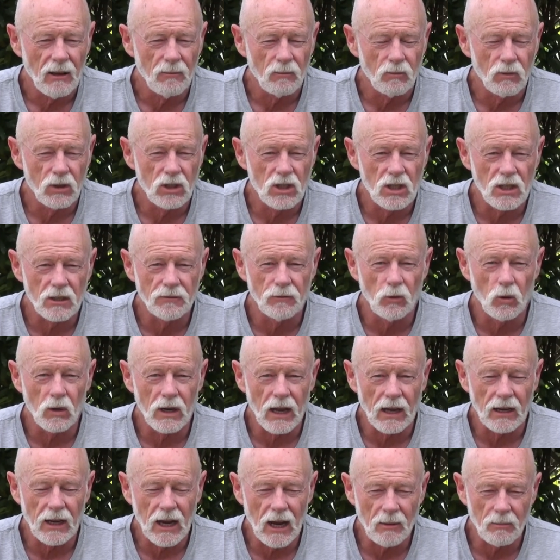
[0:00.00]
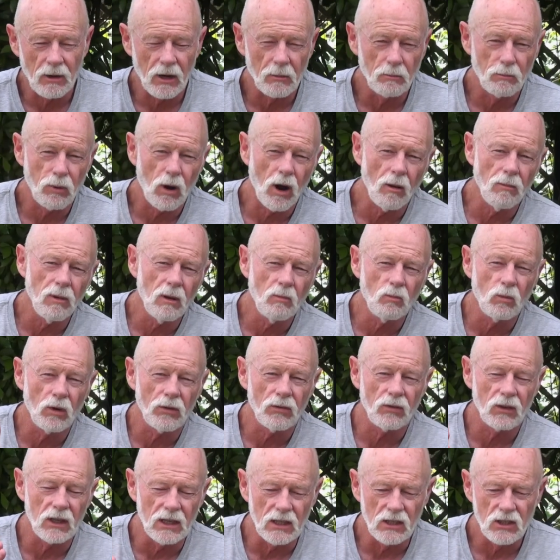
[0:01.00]
which is a 4K camera. The problem
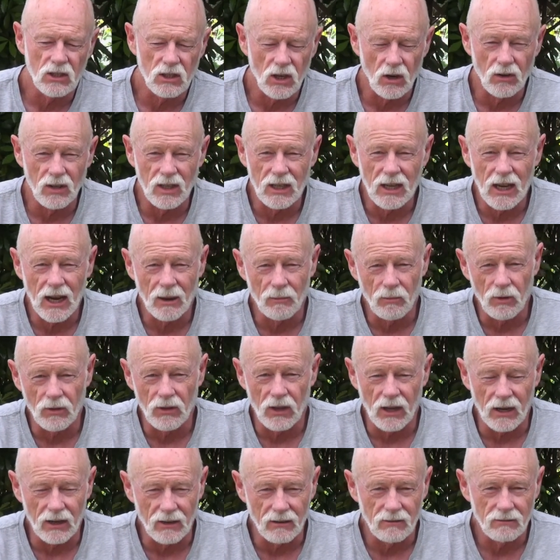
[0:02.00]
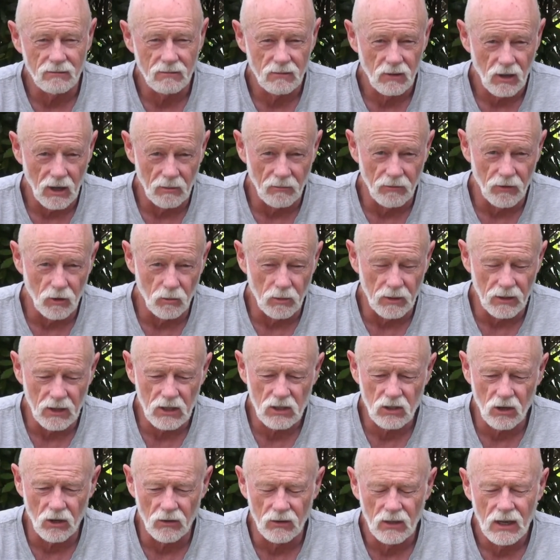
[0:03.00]
with the Sony camera that I'm filming
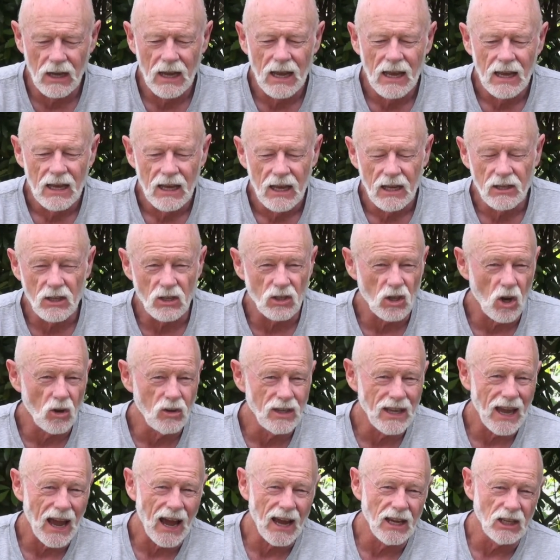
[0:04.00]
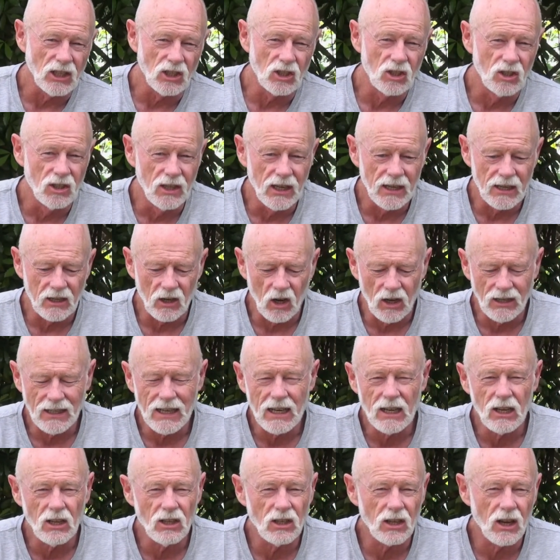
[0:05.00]
this on is it's only HD, and I
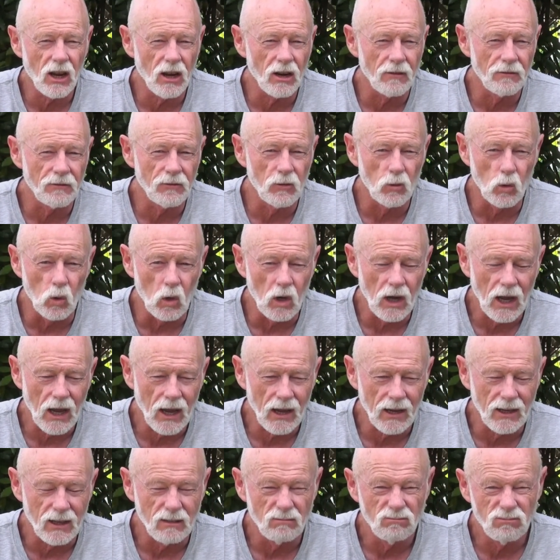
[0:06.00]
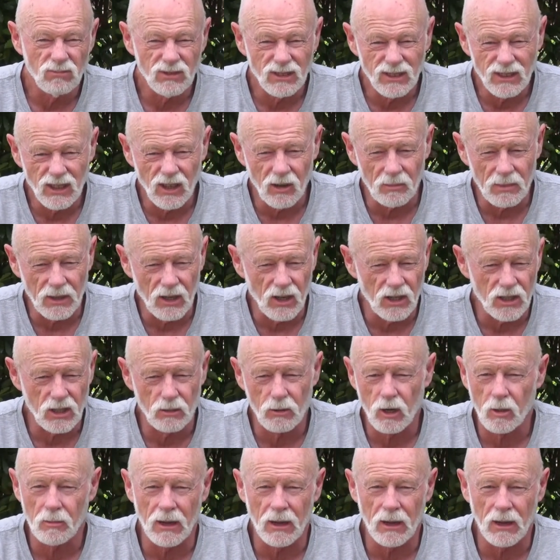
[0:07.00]
needed to go to 4K. Not because I want to